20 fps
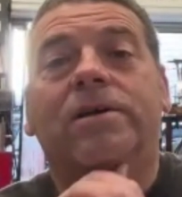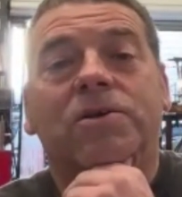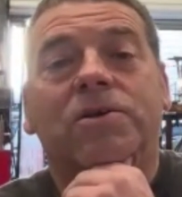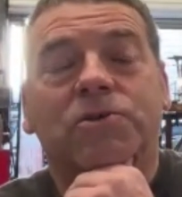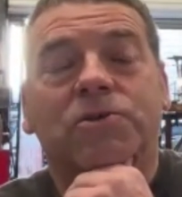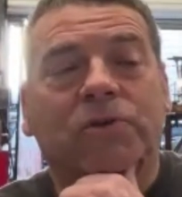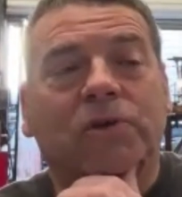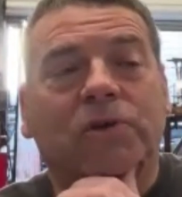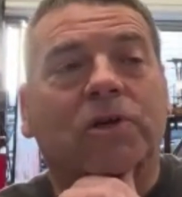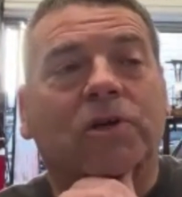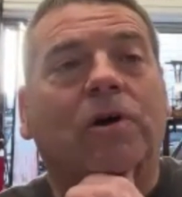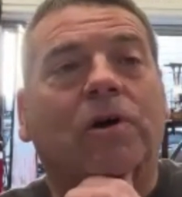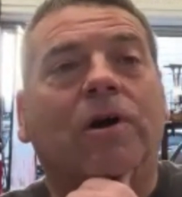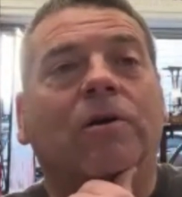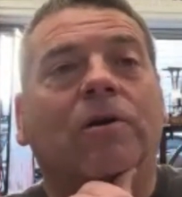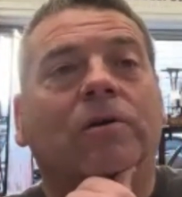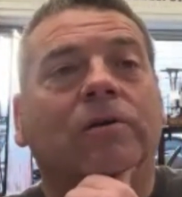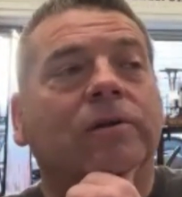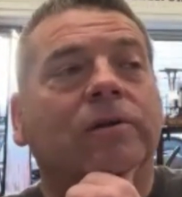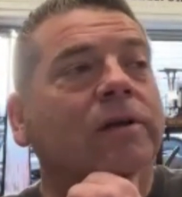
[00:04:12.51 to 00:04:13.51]
So the
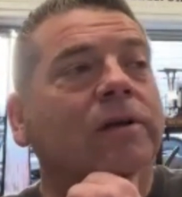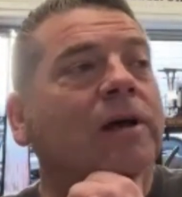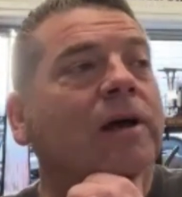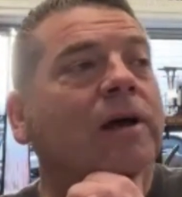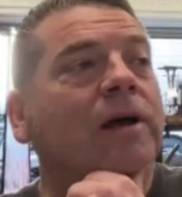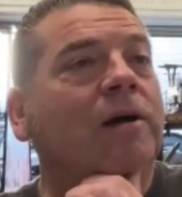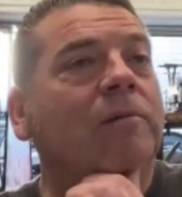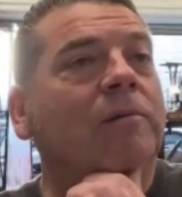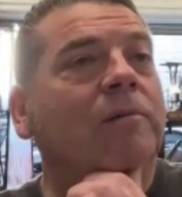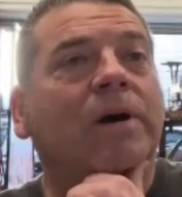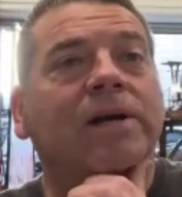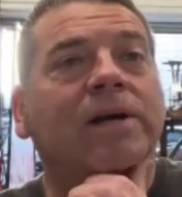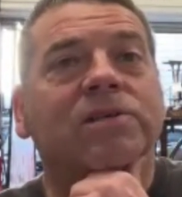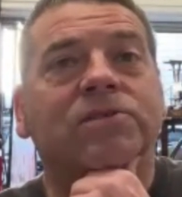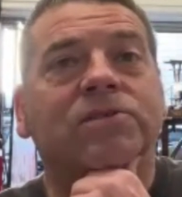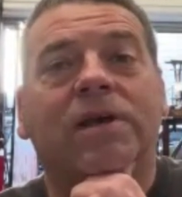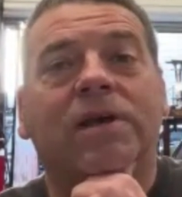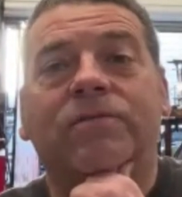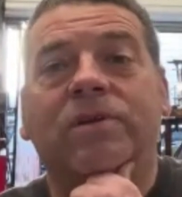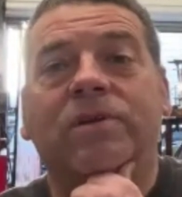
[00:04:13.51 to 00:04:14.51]
car, by
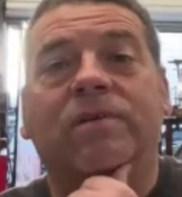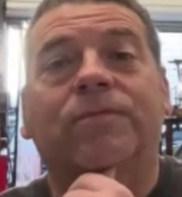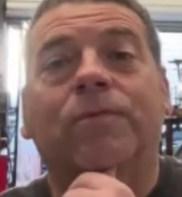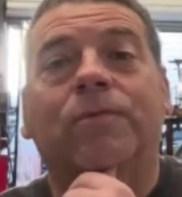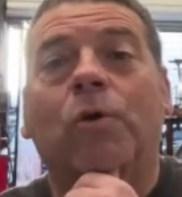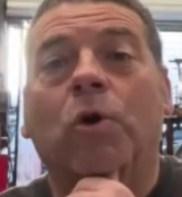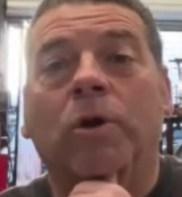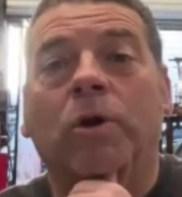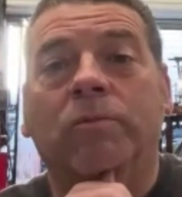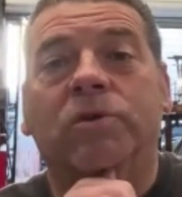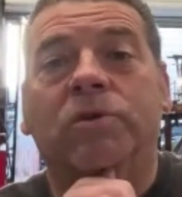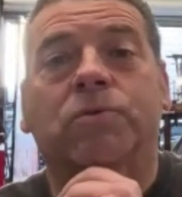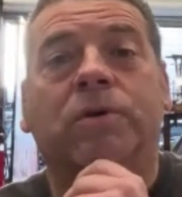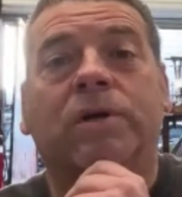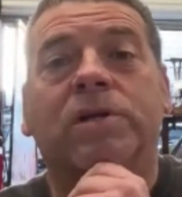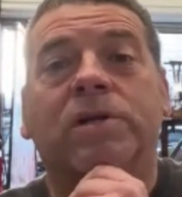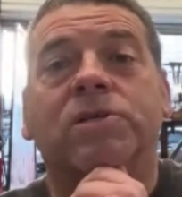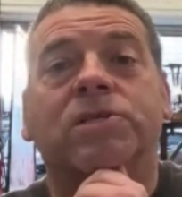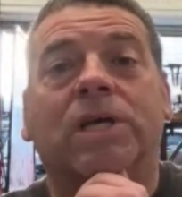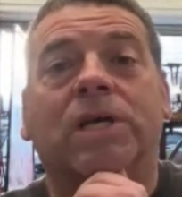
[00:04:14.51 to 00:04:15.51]
74, it was
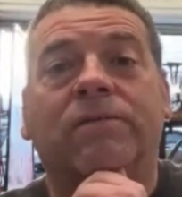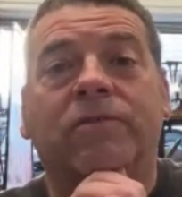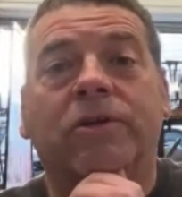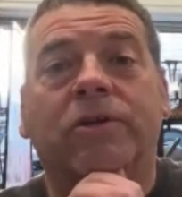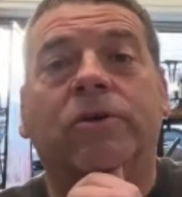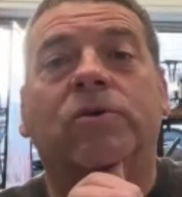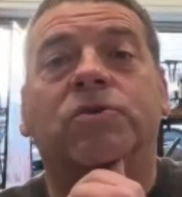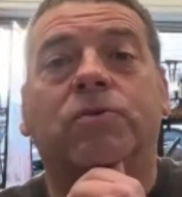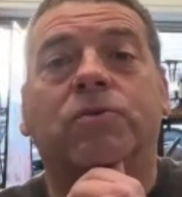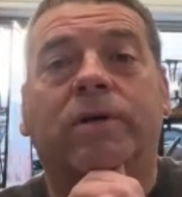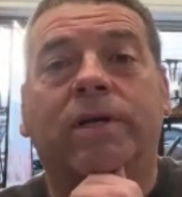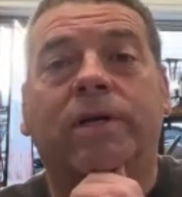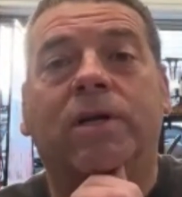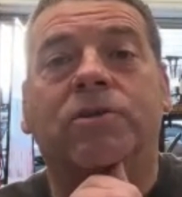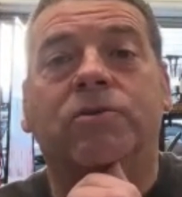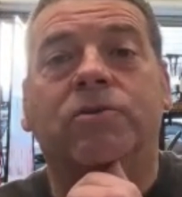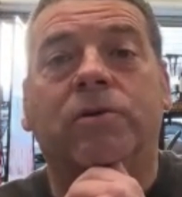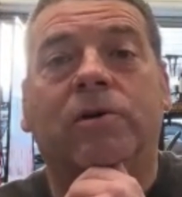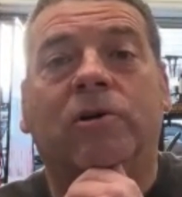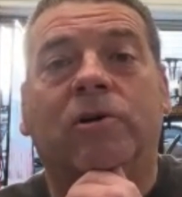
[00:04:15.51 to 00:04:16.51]
running 7.0s right at
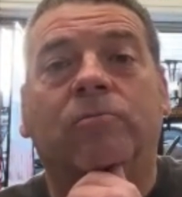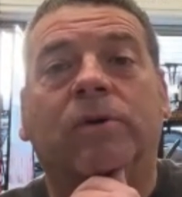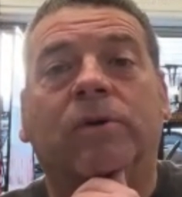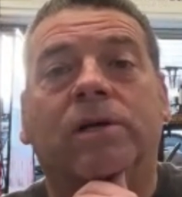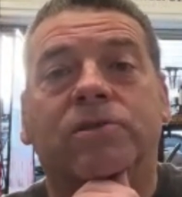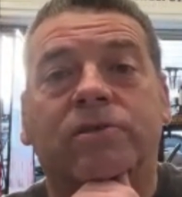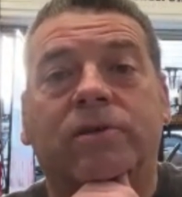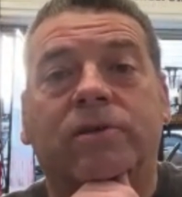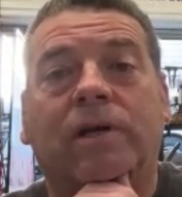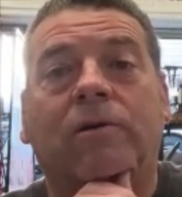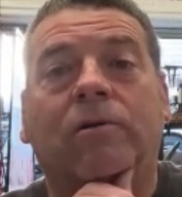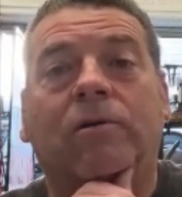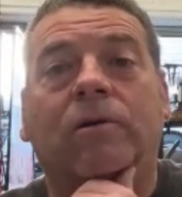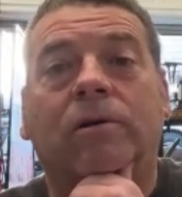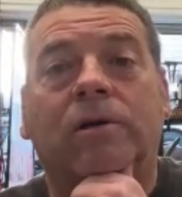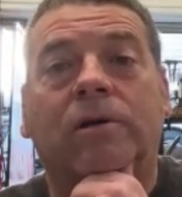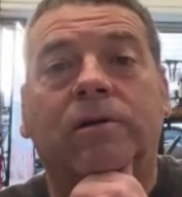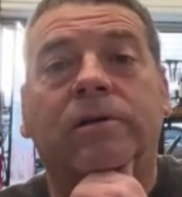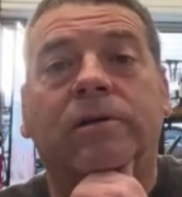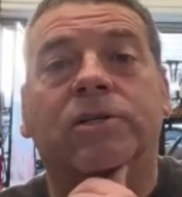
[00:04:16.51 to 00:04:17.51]
200 miles an
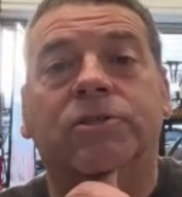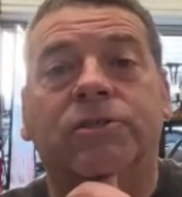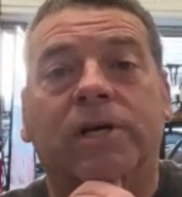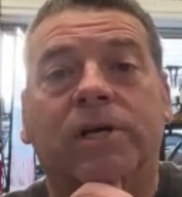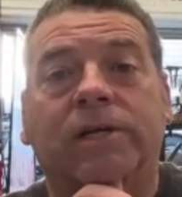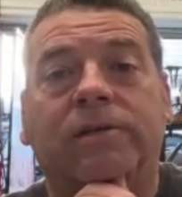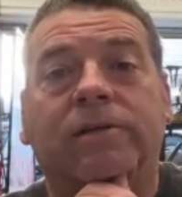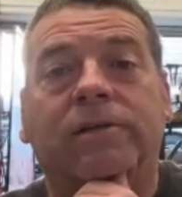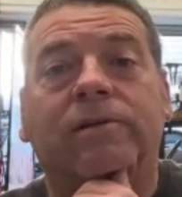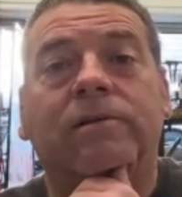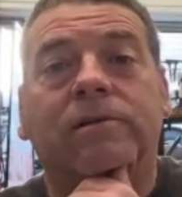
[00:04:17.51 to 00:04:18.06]
hour injected.